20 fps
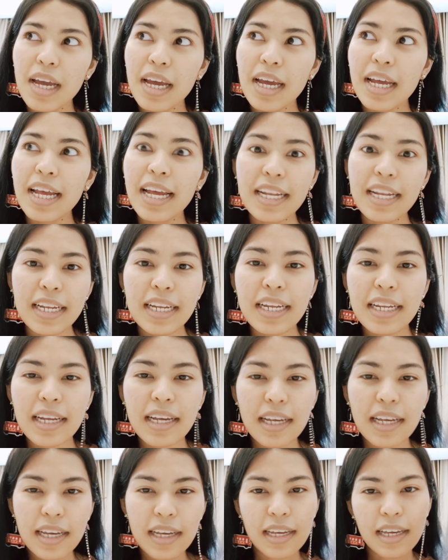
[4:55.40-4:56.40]
And
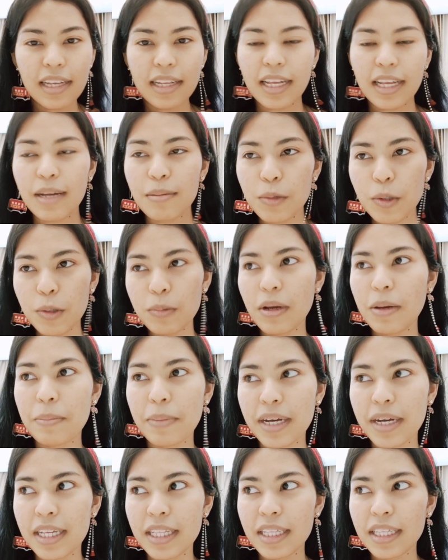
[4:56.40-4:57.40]
it came to my
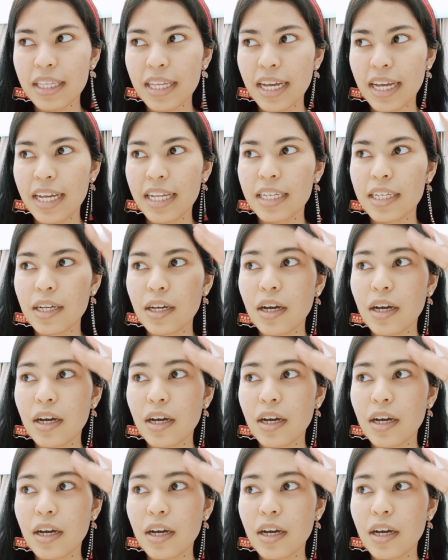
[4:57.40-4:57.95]
mind that